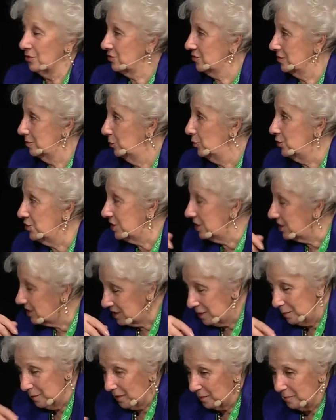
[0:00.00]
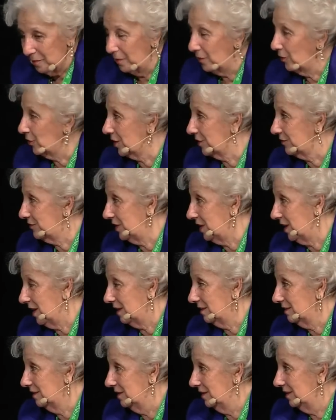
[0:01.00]
That has been
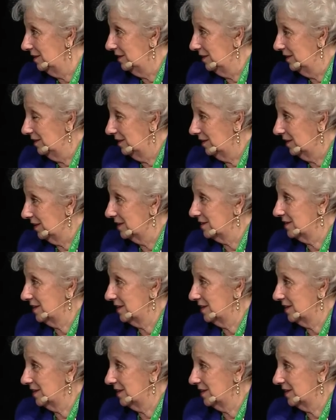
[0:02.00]
written.